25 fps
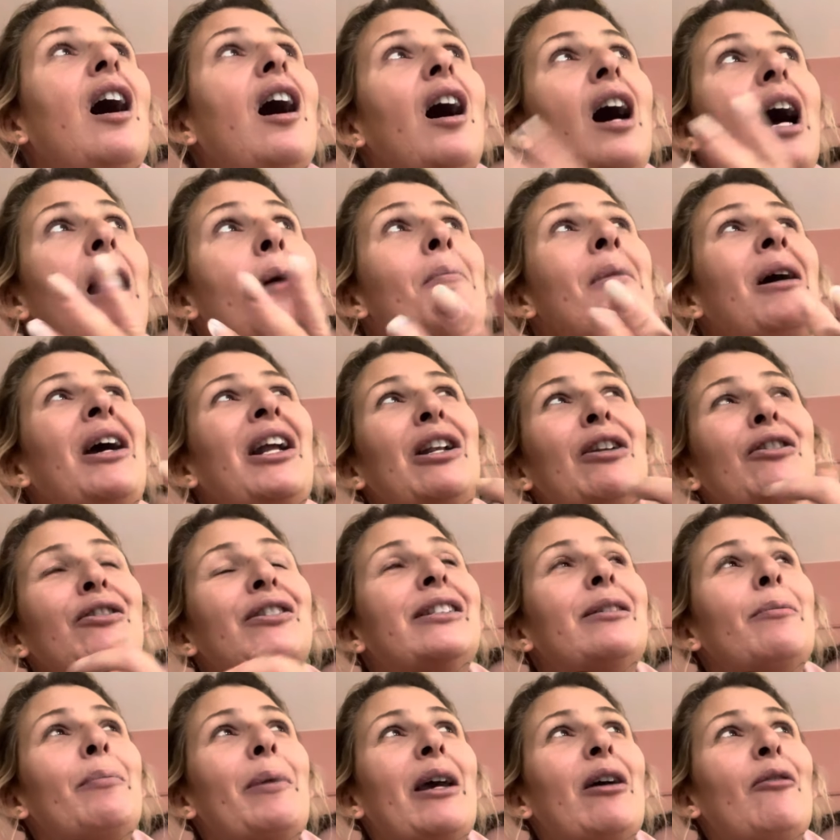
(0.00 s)
I might
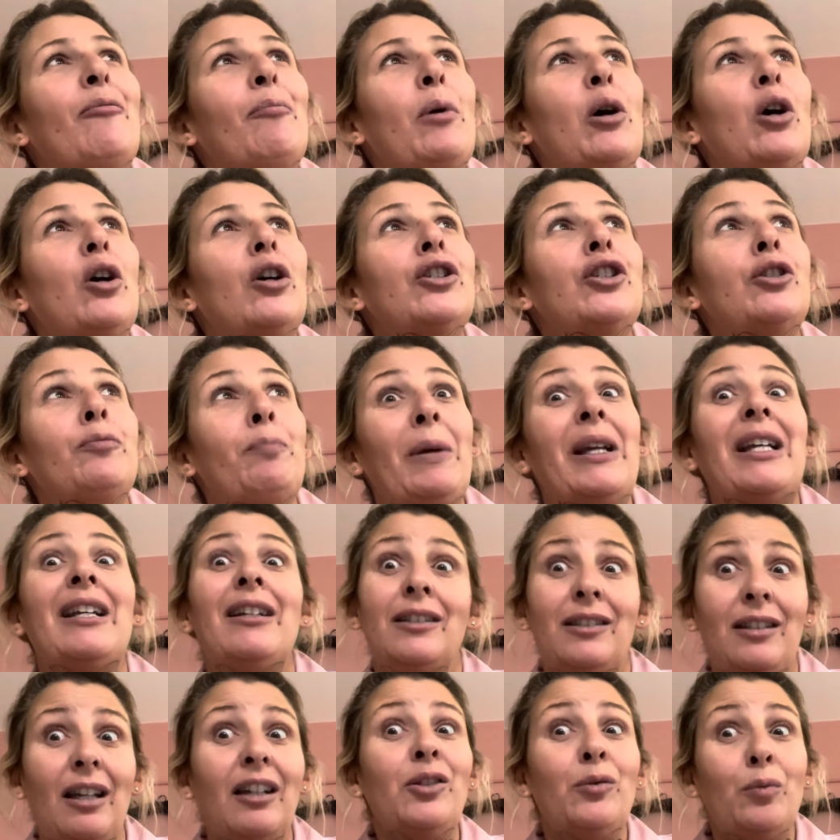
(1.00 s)
lose a bit of podge
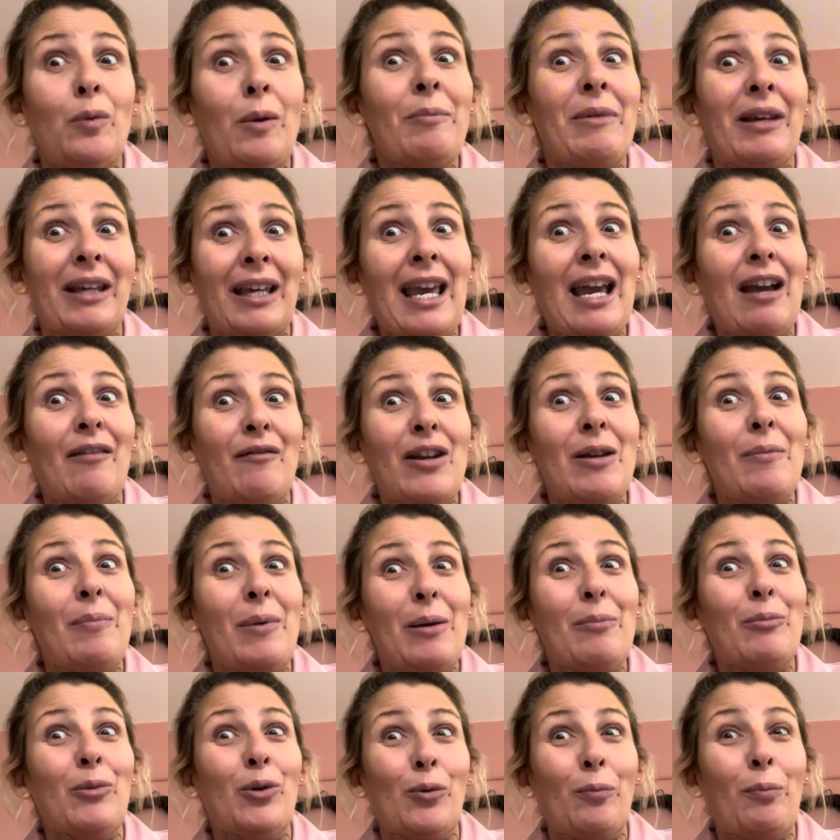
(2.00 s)
because us women carry a
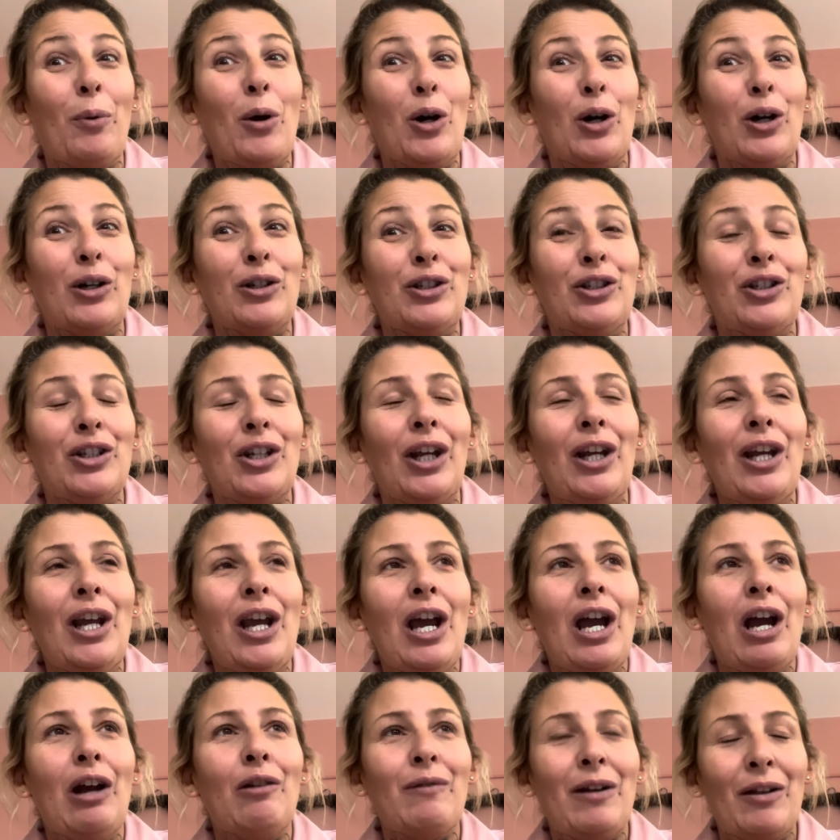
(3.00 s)
bit more podge
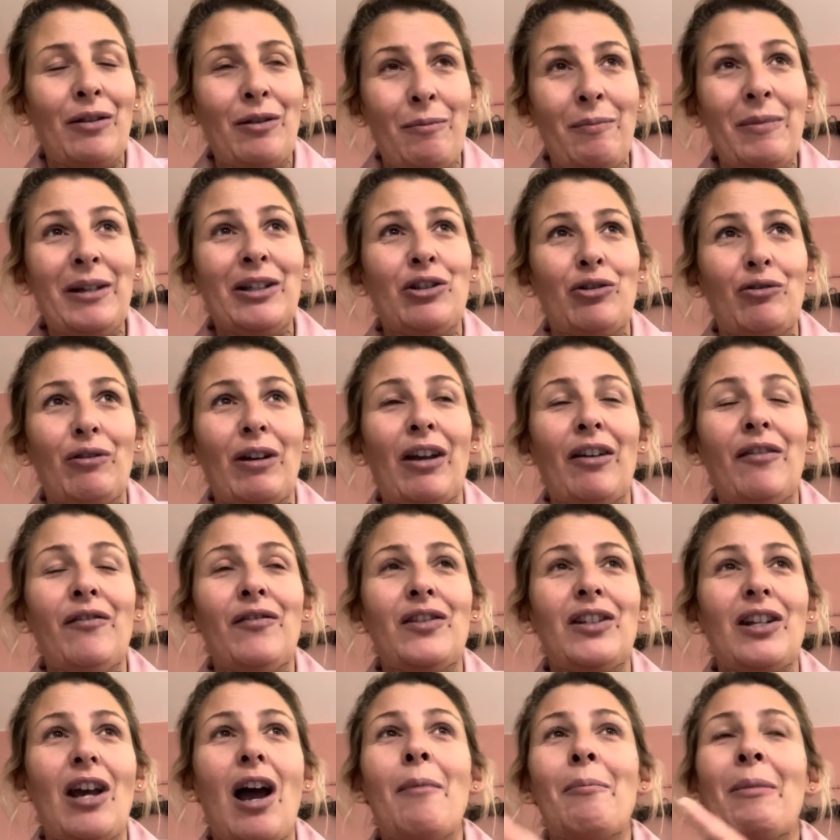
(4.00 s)
around the midriff.
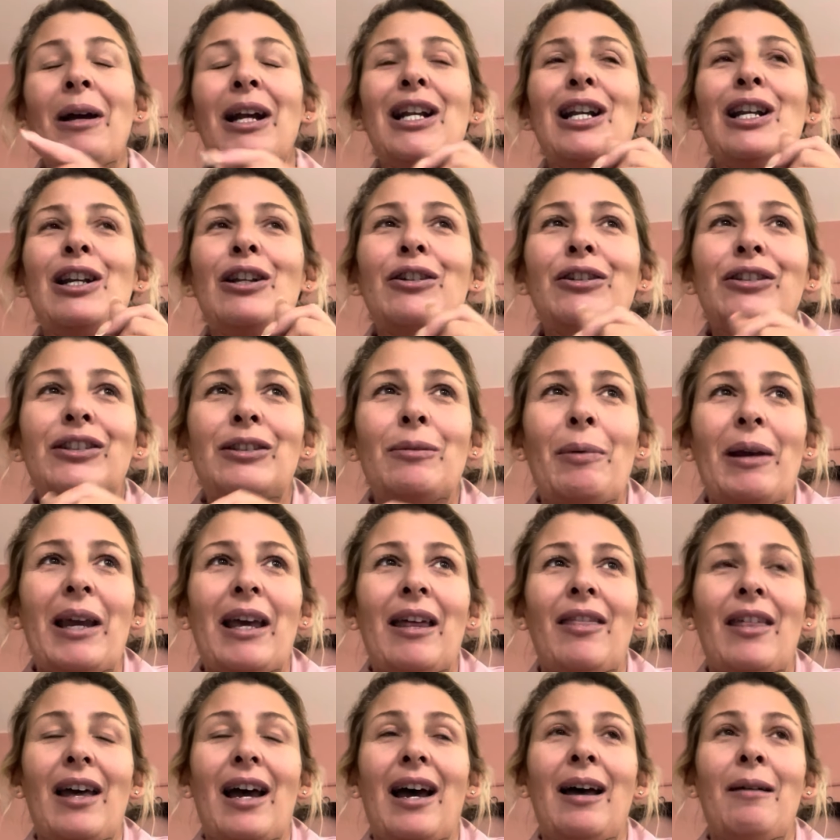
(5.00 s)
I might lose a bit
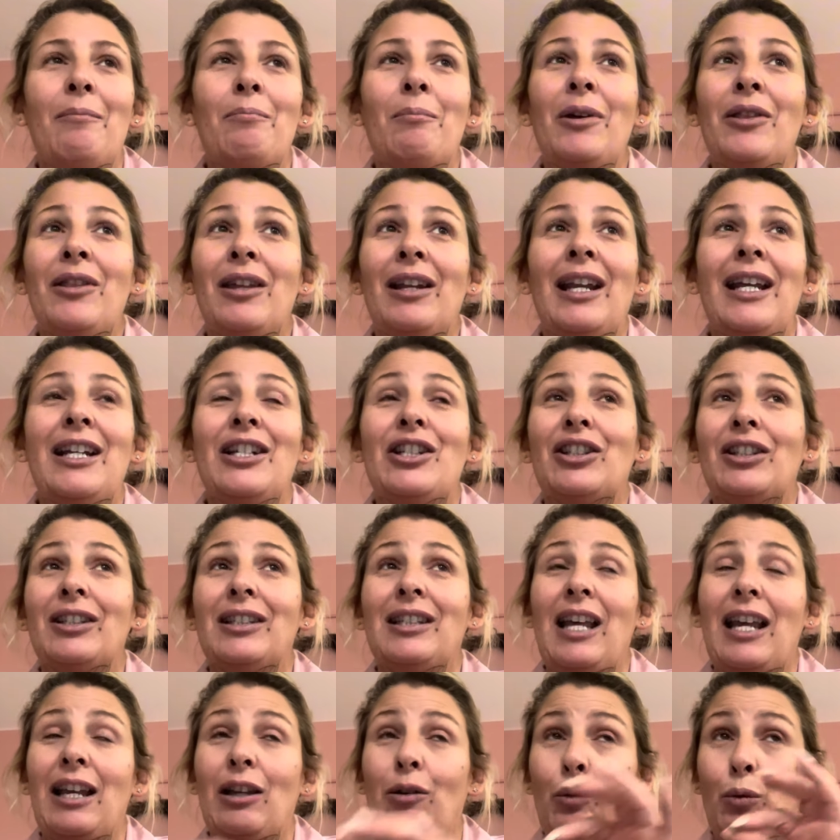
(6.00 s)
of that. Mother Nature's
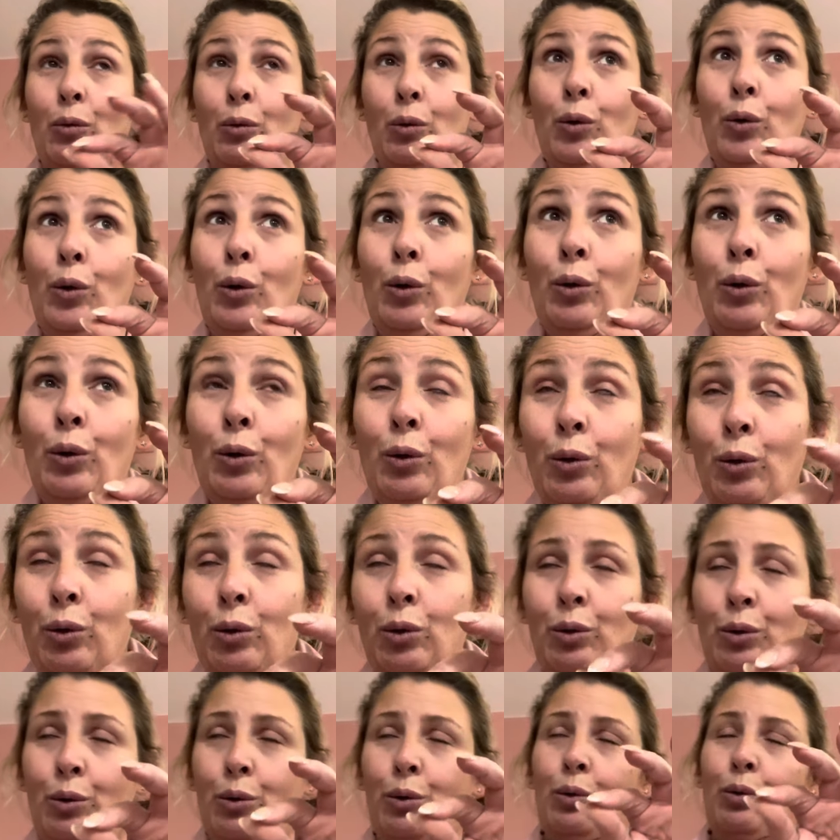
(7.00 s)
like, ooh.
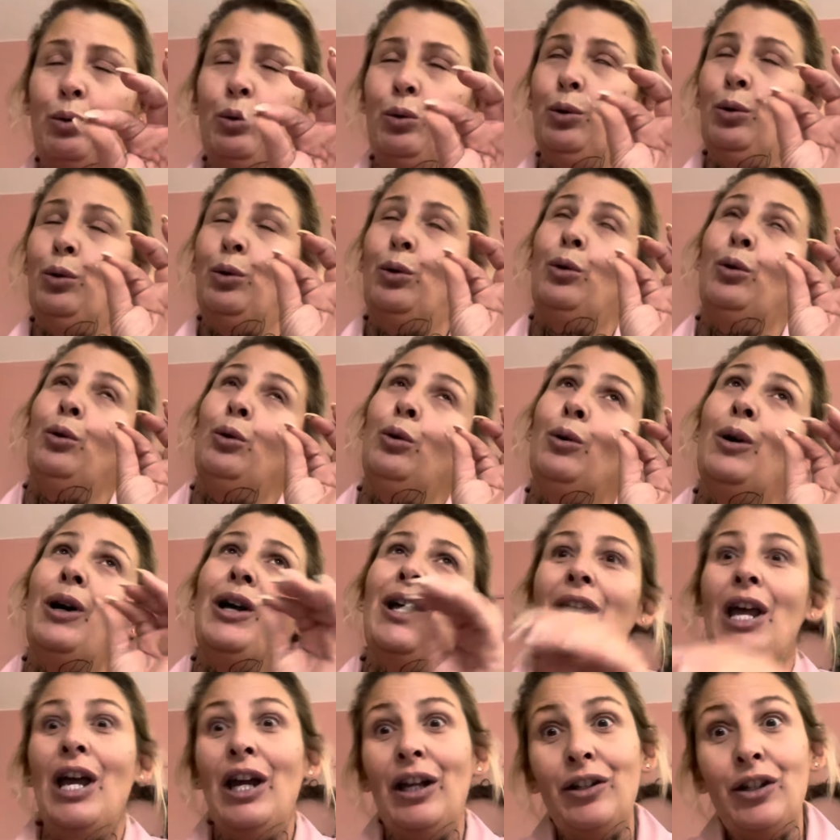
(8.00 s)
Ooh,
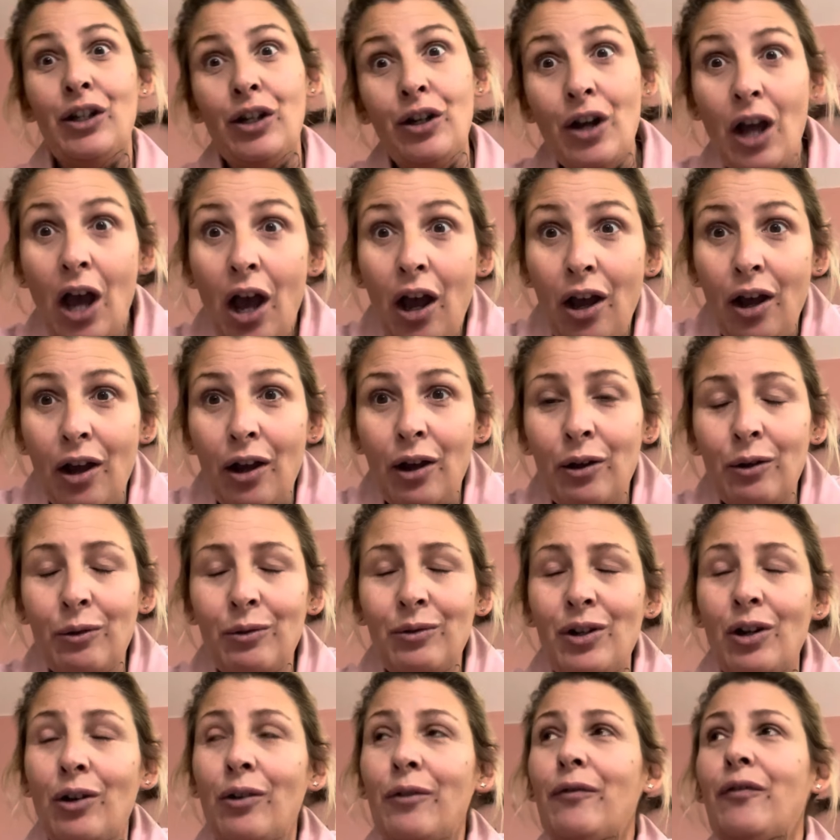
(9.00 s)
no,
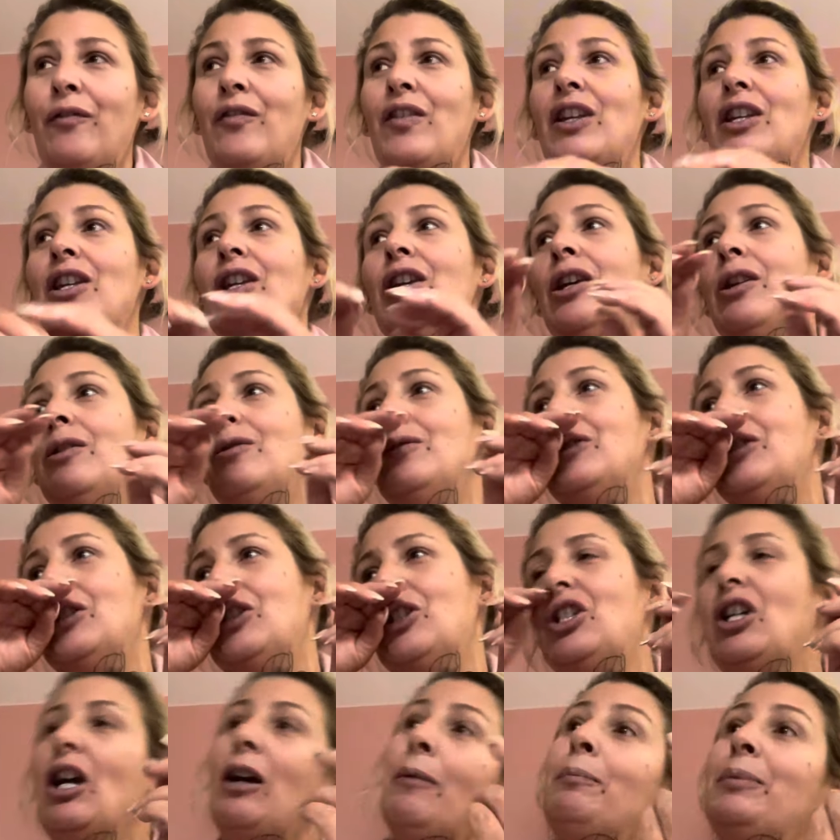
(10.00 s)
not for you,
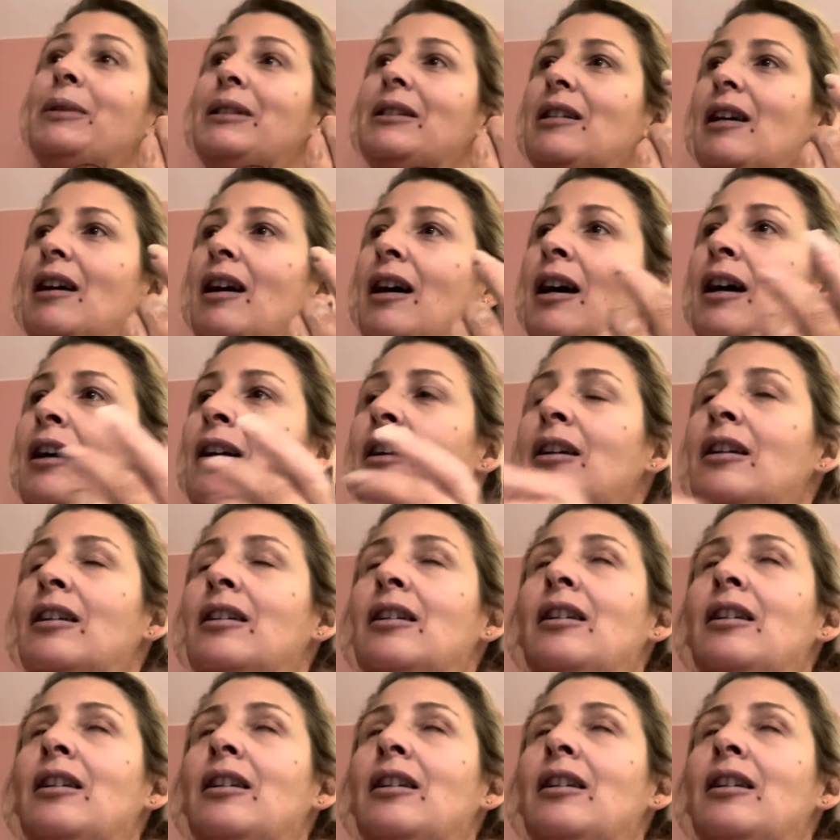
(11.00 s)
chubster.